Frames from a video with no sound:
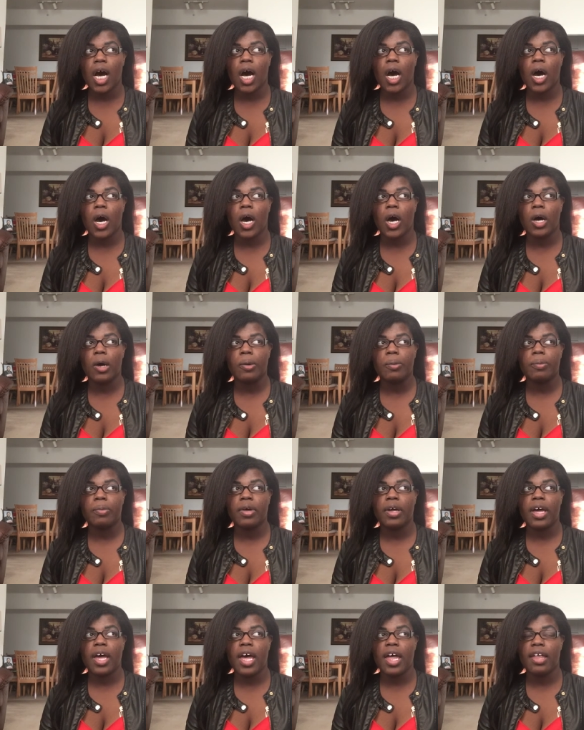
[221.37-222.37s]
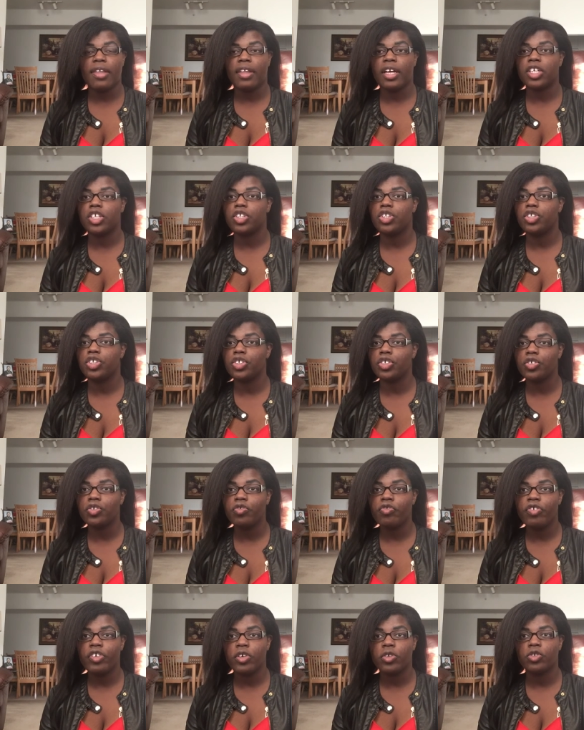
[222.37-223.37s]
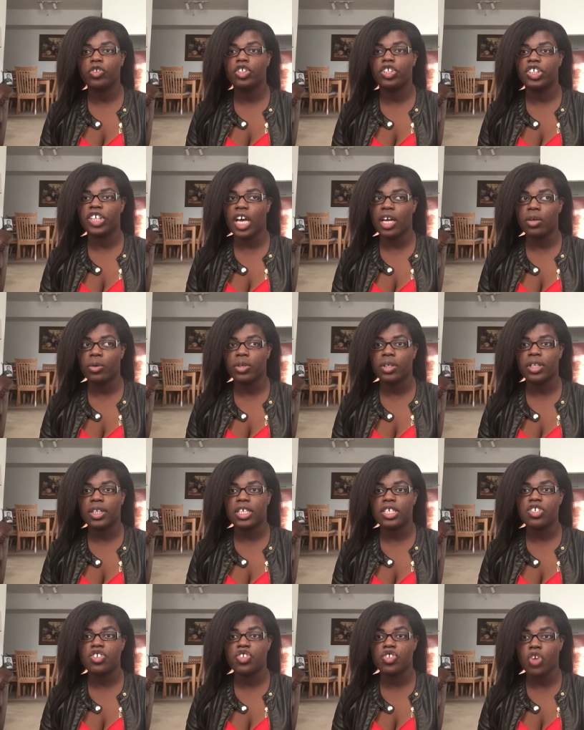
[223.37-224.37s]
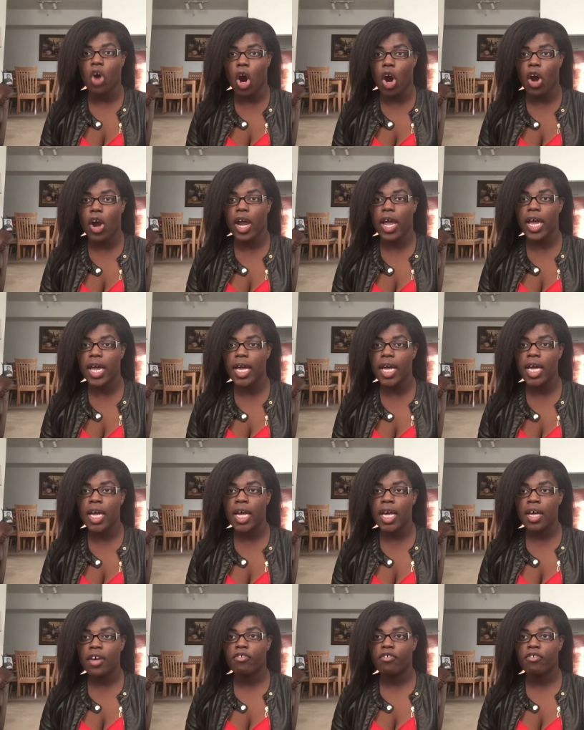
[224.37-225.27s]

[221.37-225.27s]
um, and they do feel genuinely sorry